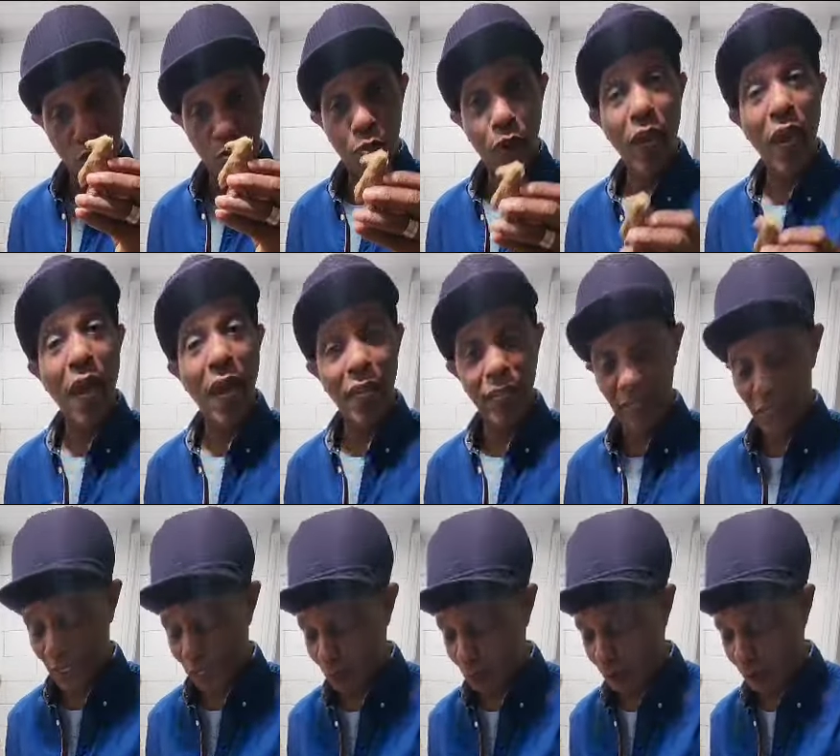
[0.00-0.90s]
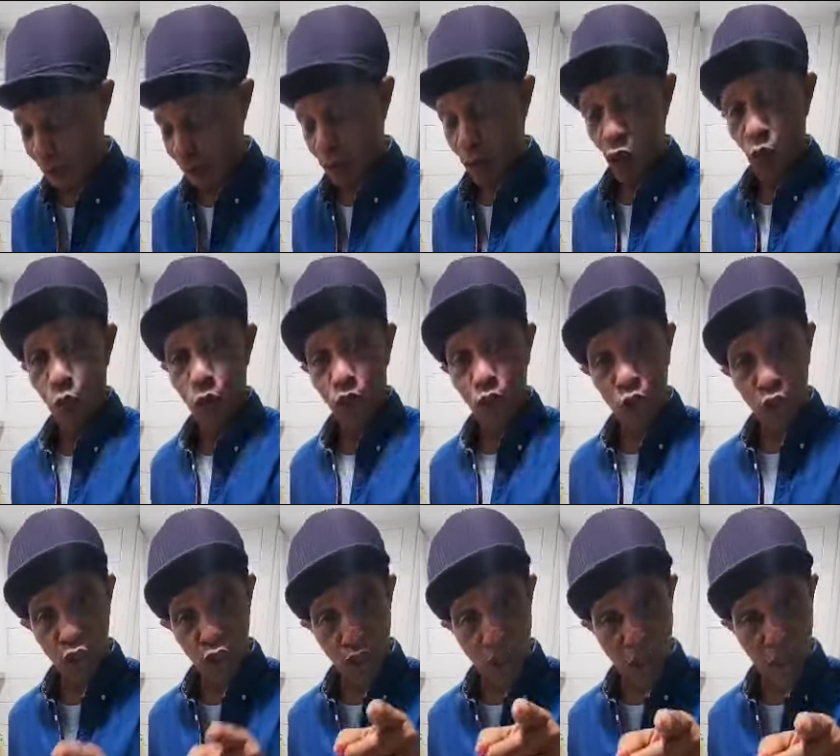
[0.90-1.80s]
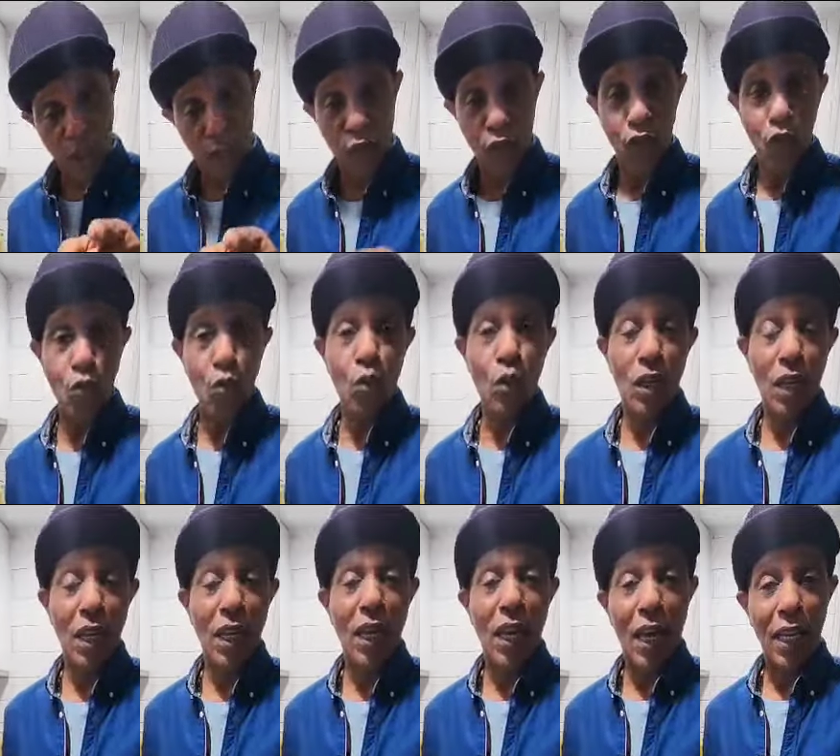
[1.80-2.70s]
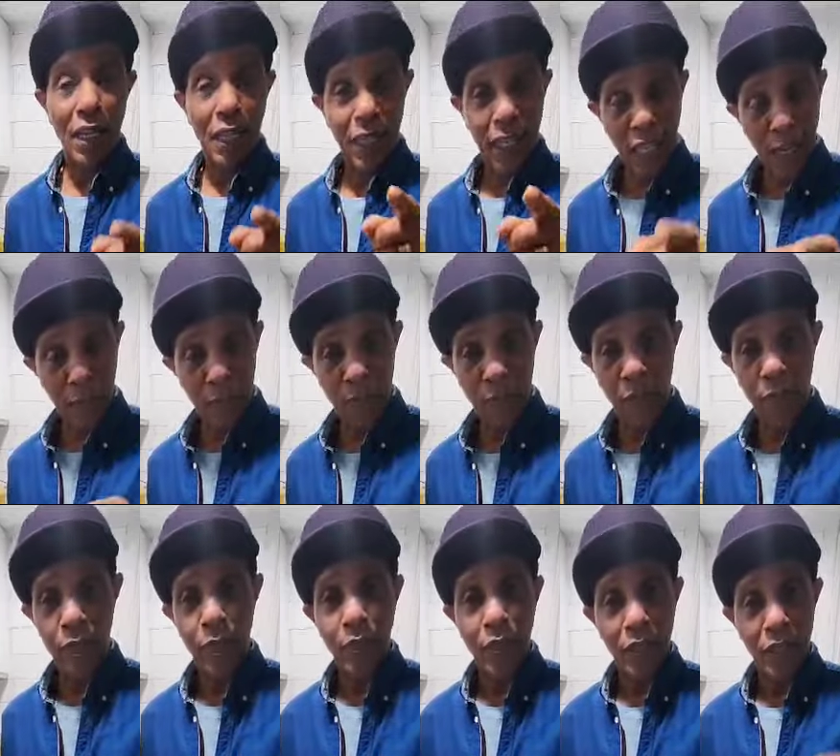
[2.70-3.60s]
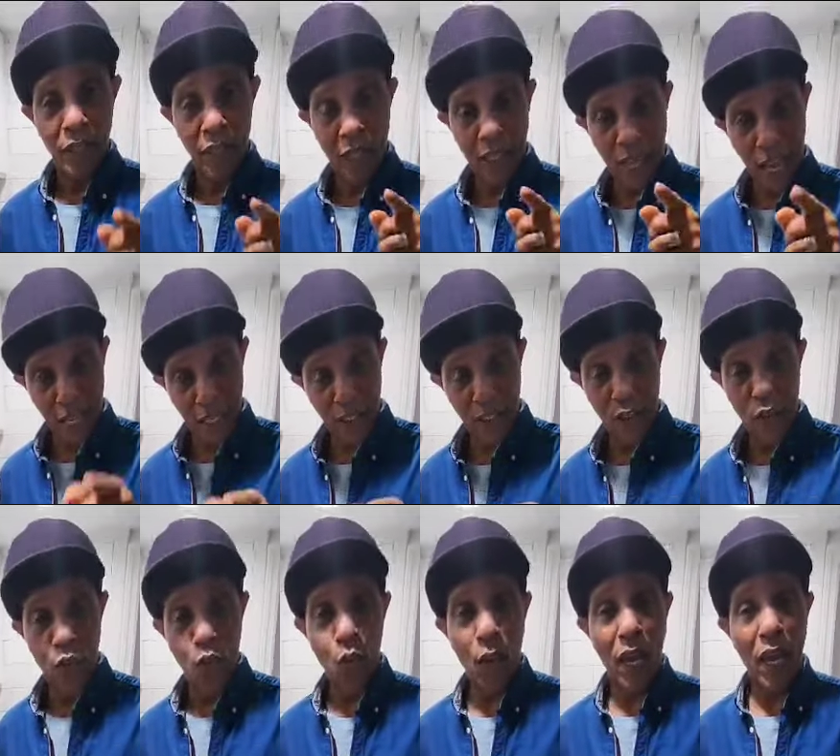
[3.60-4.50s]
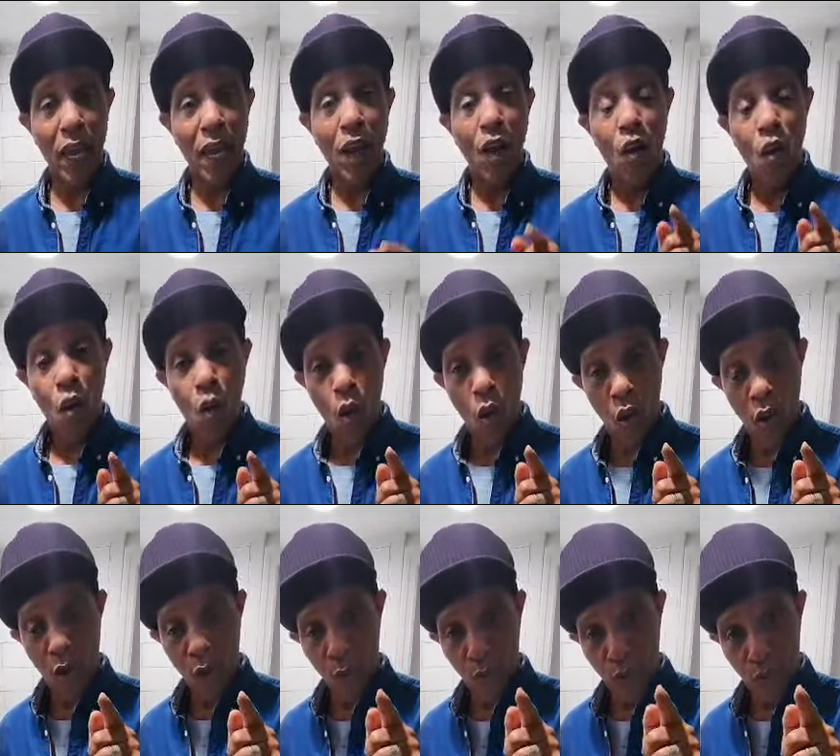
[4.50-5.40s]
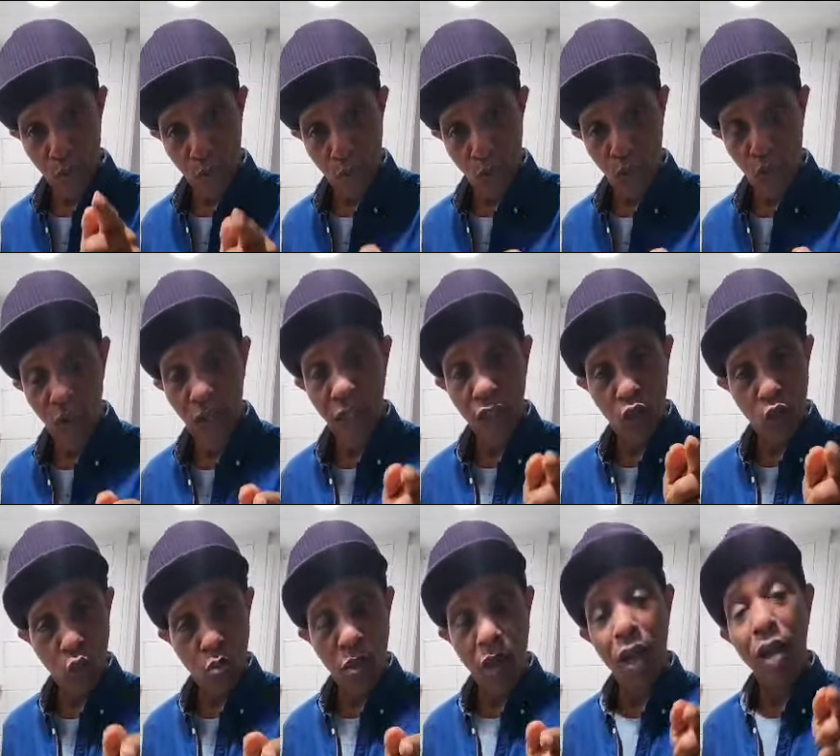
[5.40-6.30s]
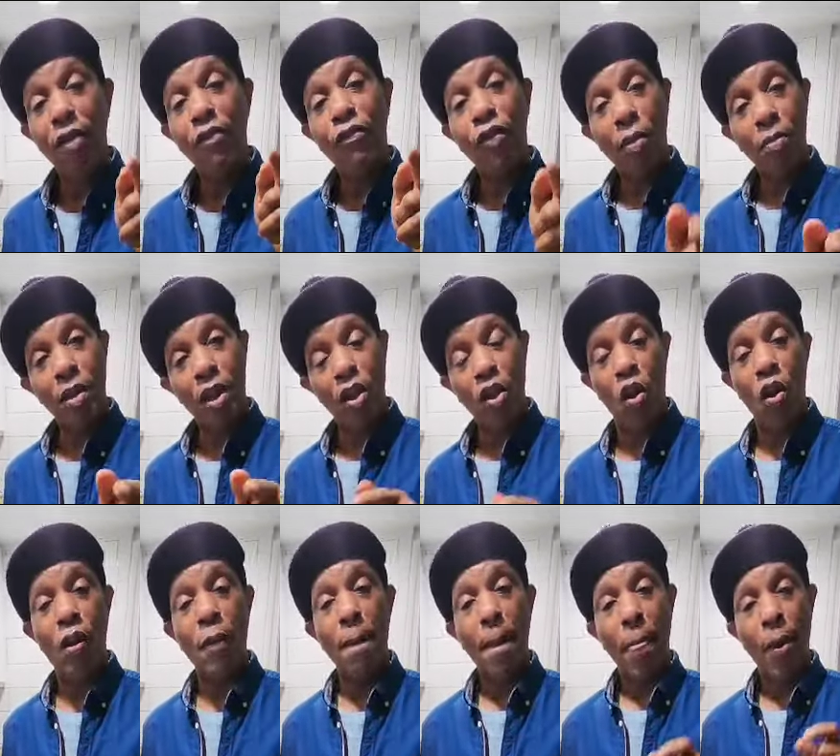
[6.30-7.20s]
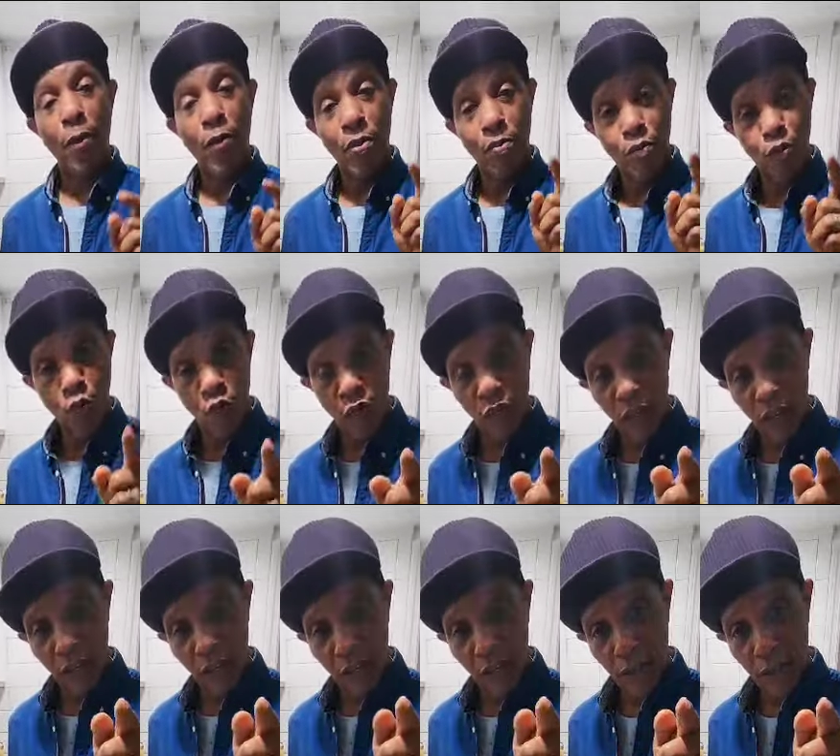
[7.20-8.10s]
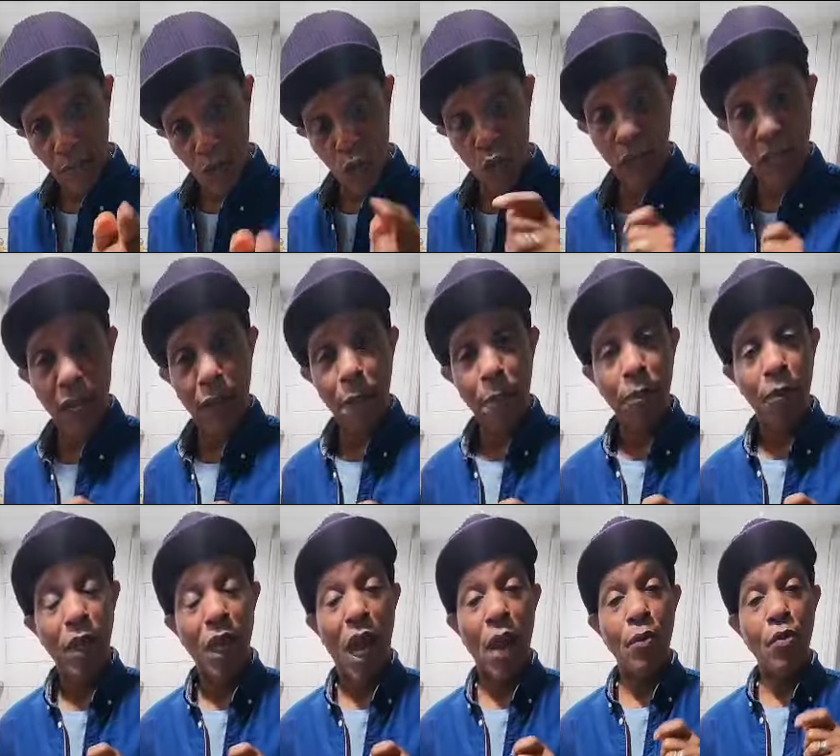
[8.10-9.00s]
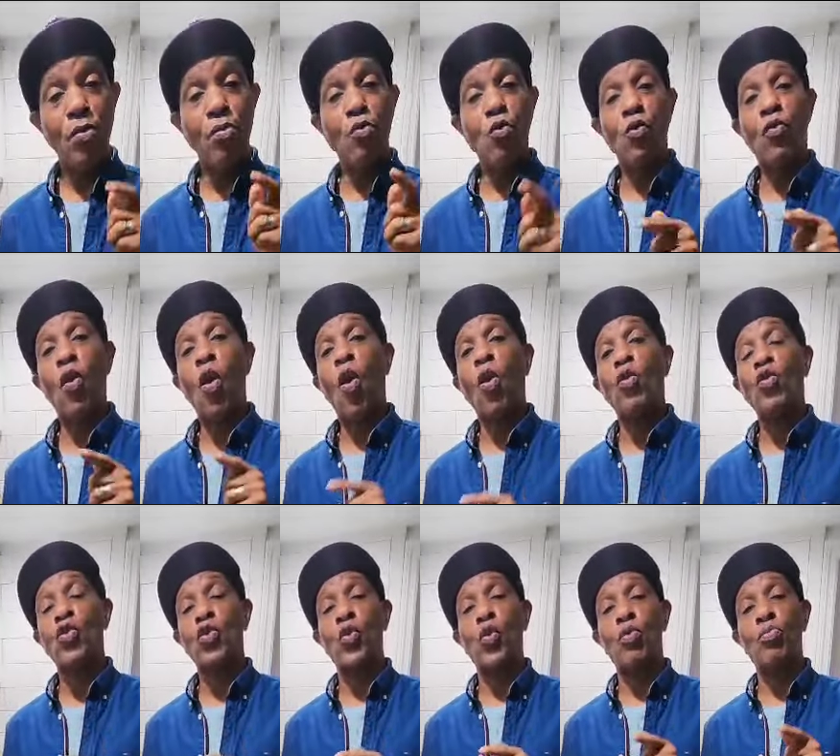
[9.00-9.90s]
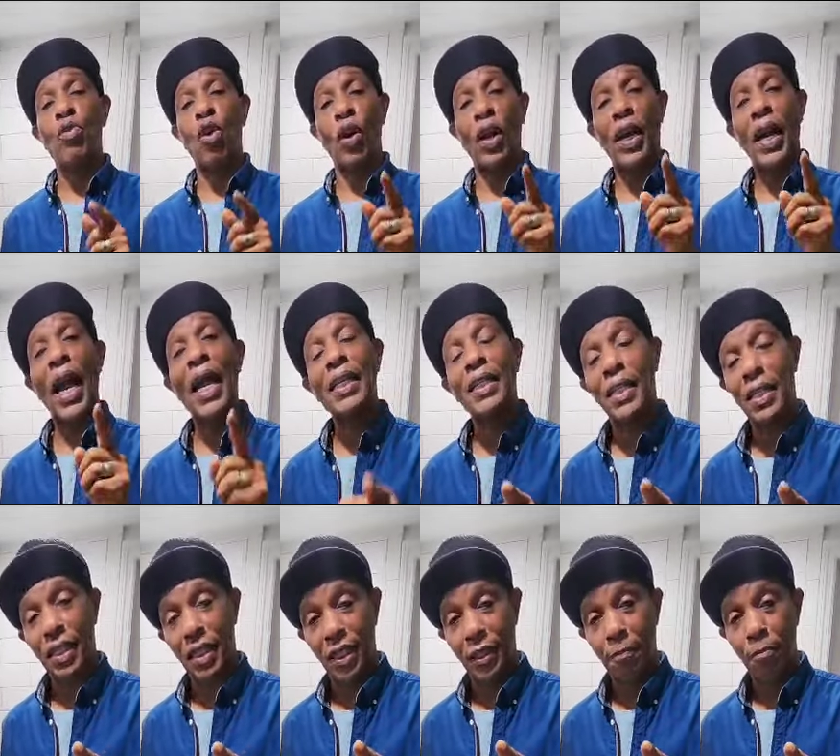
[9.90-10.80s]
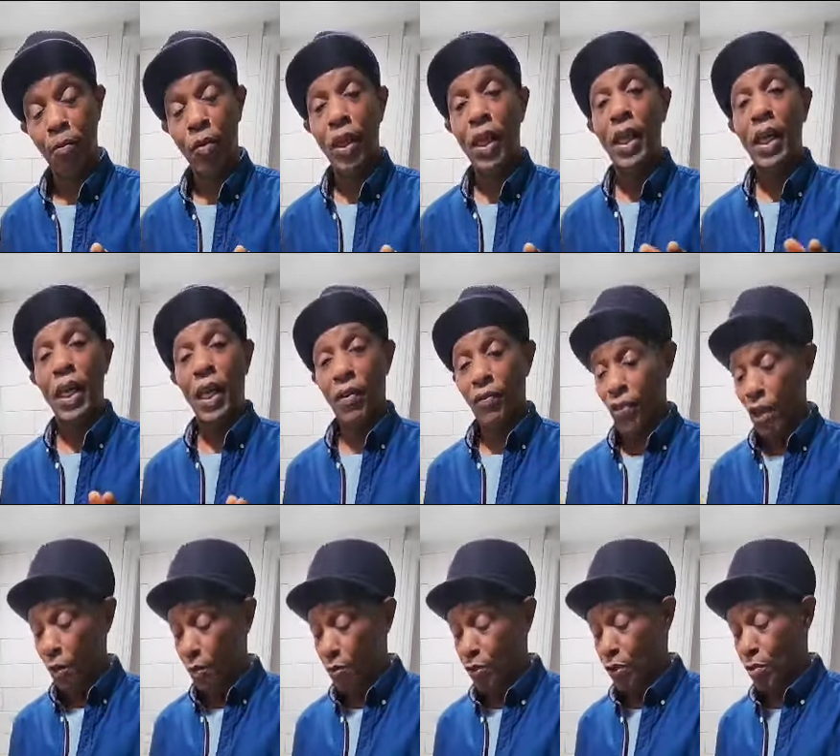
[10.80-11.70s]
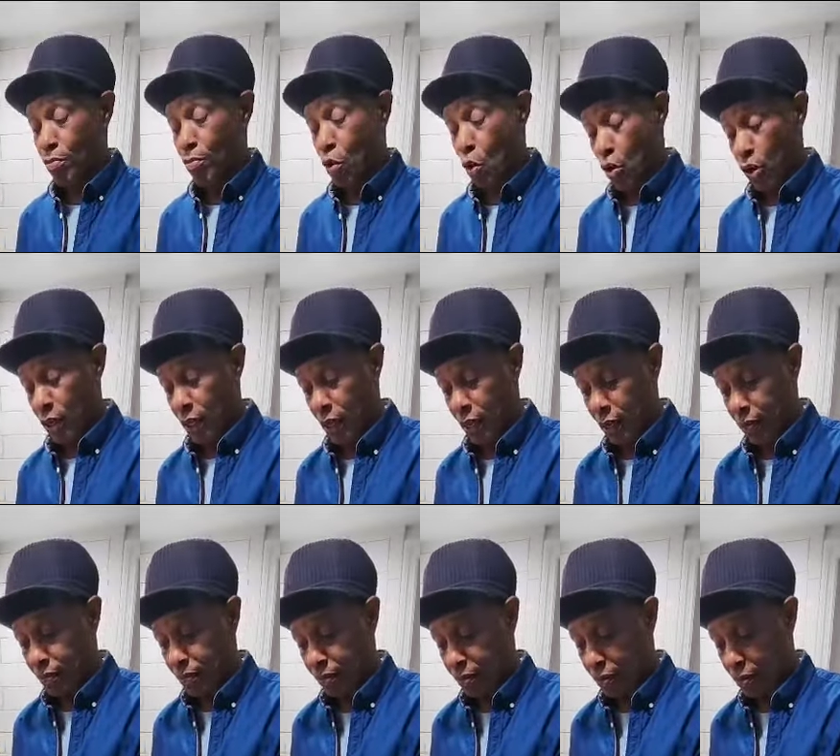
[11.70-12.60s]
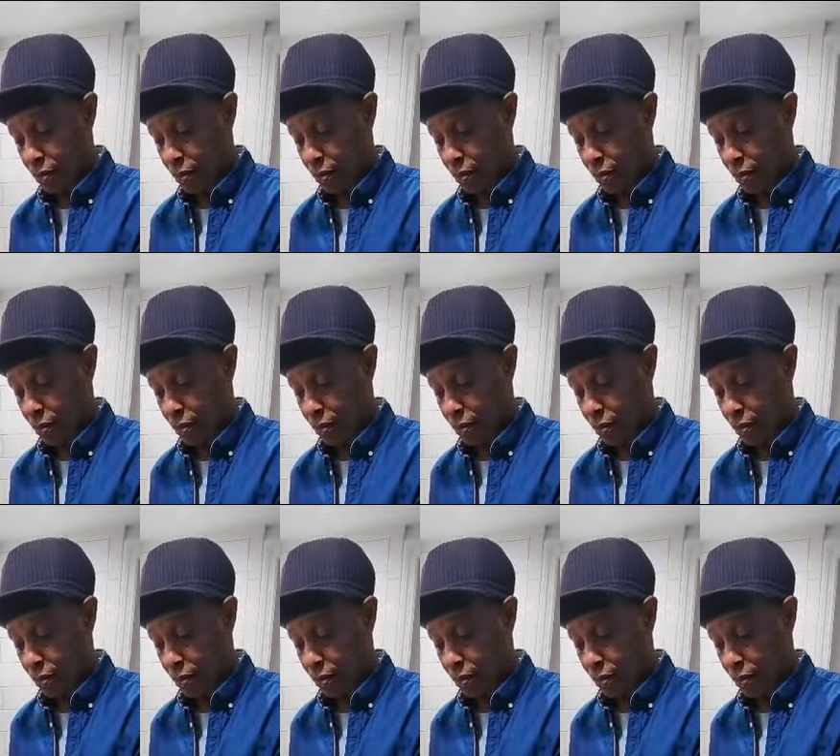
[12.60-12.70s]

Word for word: food plants will do the job for you and keep the cancer away or remove the tumor from your lung, remove ammonia, and remove also bronchitis. If there is ammonia,